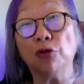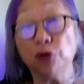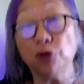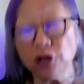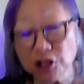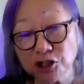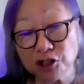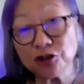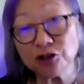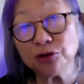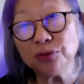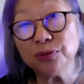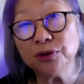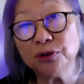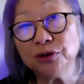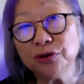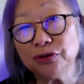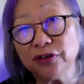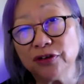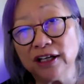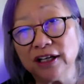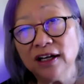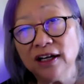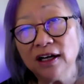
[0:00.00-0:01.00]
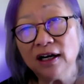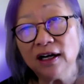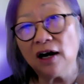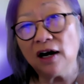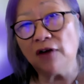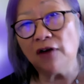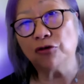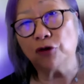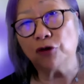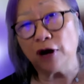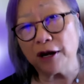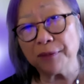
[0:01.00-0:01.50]
original movie
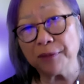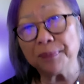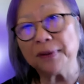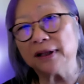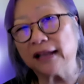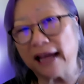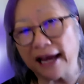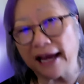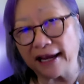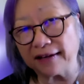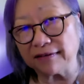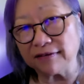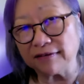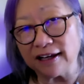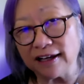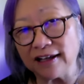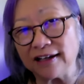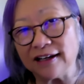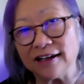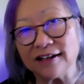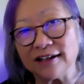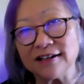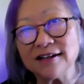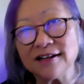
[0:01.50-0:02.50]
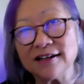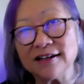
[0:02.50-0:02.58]
of Ray Milland in it.